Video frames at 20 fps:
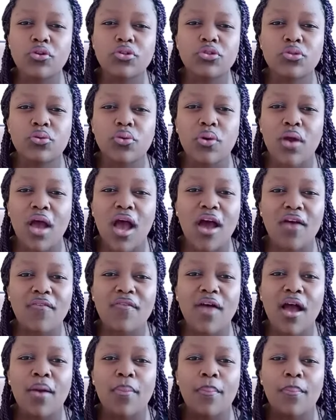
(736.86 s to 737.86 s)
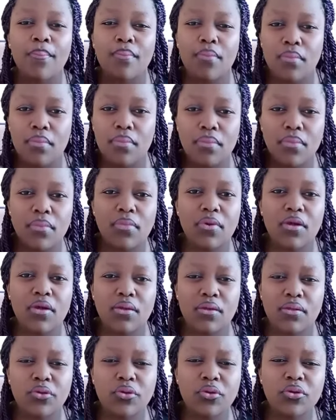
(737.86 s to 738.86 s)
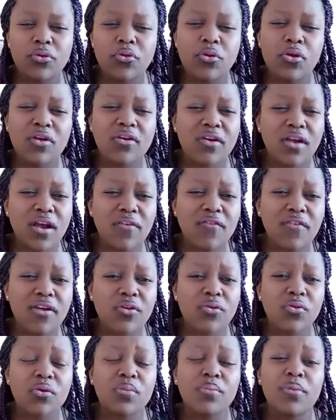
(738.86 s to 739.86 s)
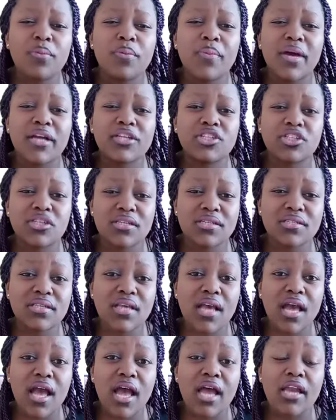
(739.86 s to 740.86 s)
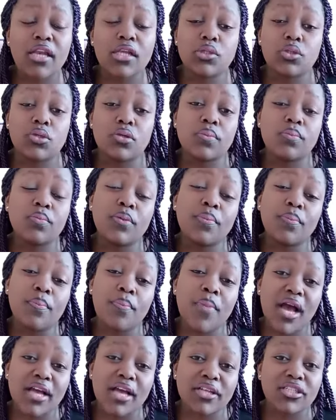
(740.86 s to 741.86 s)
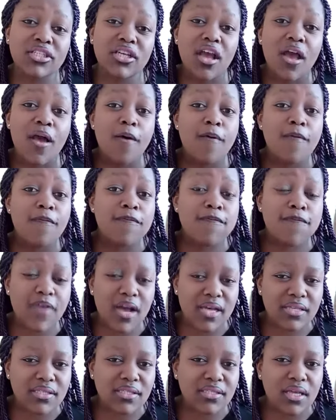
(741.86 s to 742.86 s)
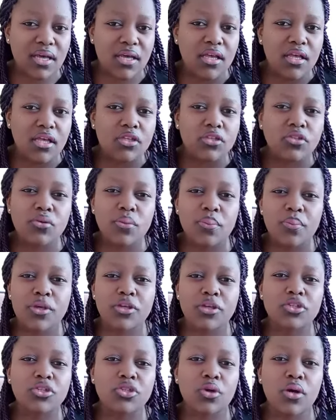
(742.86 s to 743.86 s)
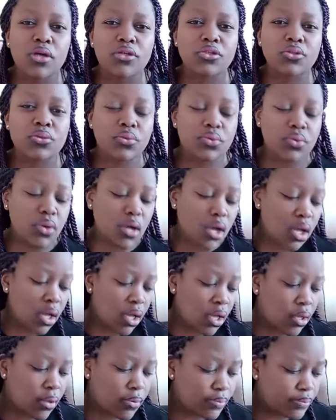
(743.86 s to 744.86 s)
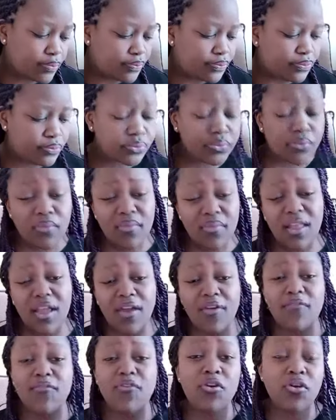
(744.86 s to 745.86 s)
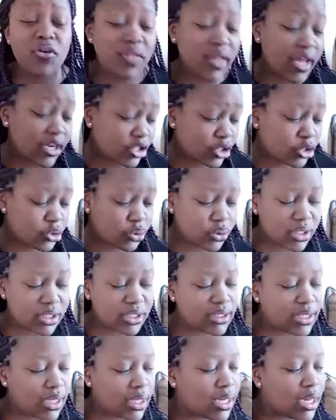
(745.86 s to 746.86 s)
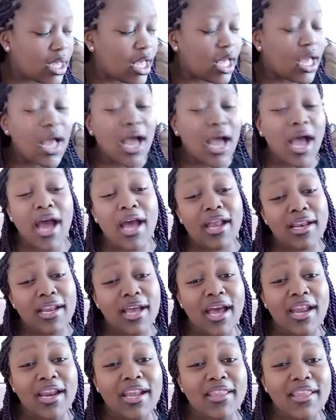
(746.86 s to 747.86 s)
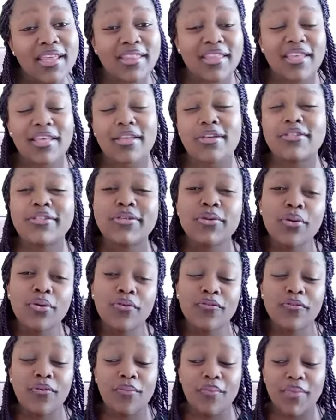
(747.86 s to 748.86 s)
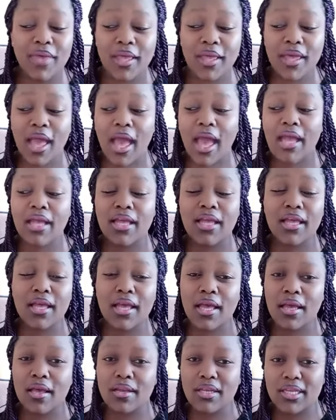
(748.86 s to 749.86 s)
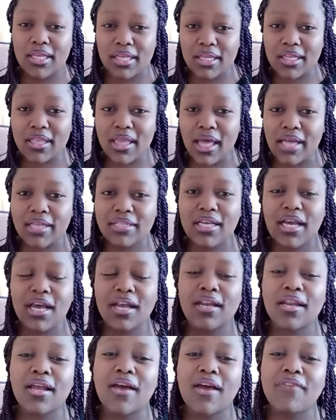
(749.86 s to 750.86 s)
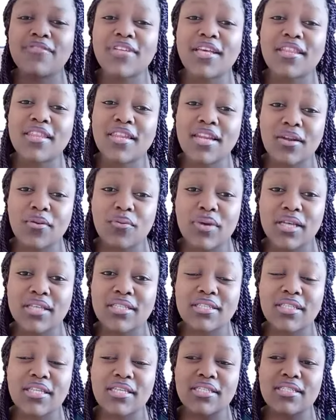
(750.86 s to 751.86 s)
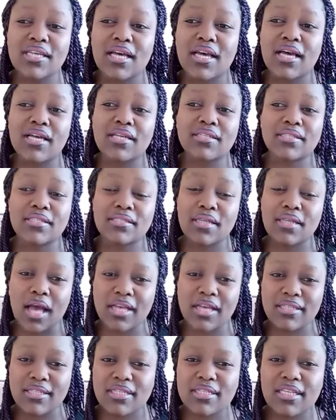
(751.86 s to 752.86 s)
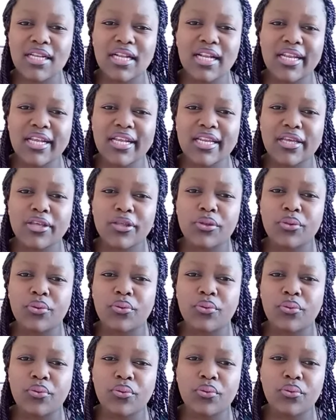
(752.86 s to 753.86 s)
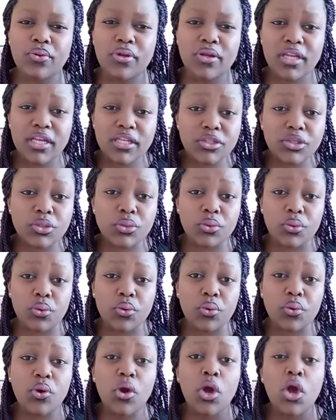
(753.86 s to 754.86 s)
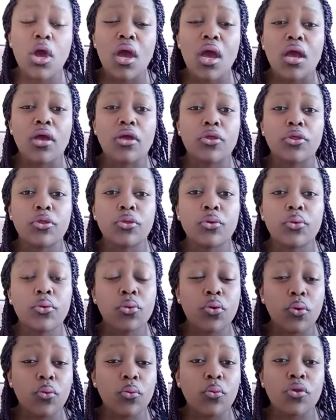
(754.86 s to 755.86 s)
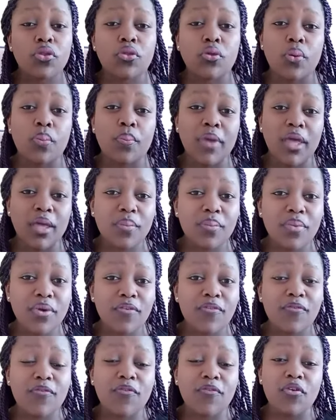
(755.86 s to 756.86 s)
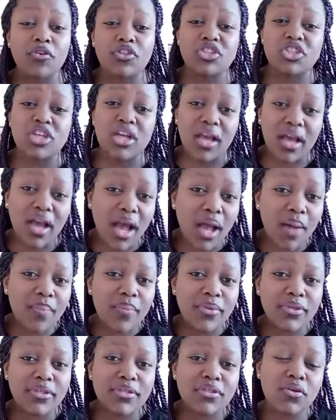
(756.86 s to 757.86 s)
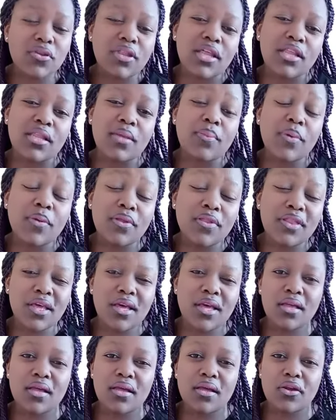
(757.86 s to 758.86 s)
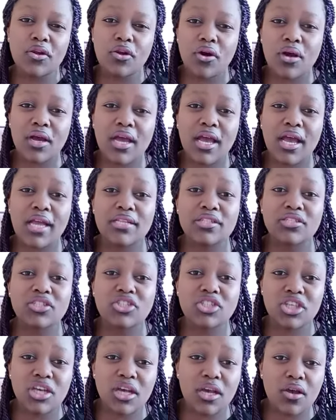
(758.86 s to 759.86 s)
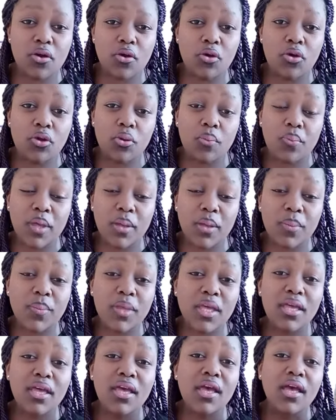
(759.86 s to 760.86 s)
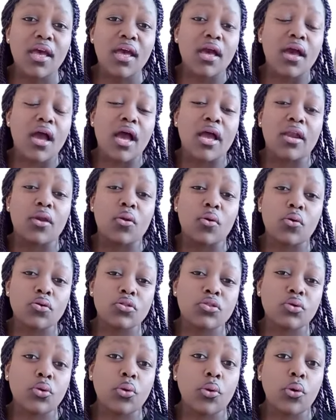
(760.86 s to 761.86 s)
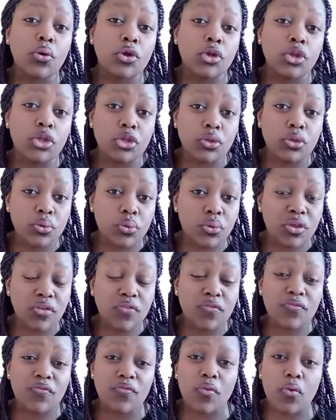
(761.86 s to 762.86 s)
to have your recovery will be much easier and it will be much faster. So make sure to follow that to detail. And another thing, so for me, I did that, and after 3 weeks there's a certain clinic you need to go. You go with your baby for checkup, so that the doc can check on your baby and also on you, if